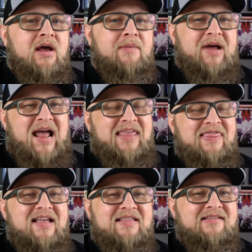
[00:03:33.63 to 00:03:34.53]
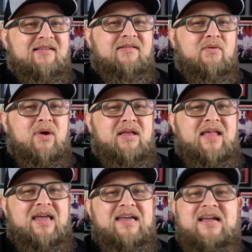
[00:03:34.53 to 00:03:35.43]
But I think this is the way
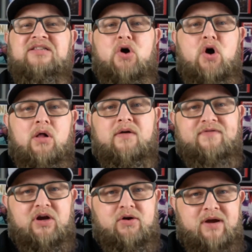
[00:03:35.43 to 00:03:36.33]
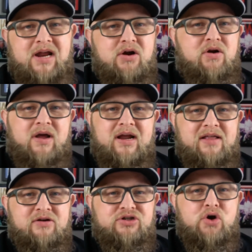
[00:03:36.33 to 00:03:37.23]
that he gets all of the creator credit, and
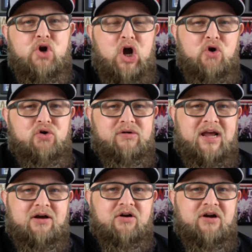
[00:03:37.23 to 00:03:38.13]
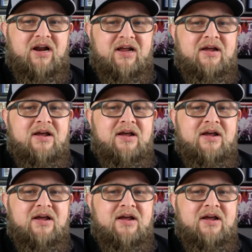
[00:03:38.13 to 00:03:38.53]
there's no co-creator credit.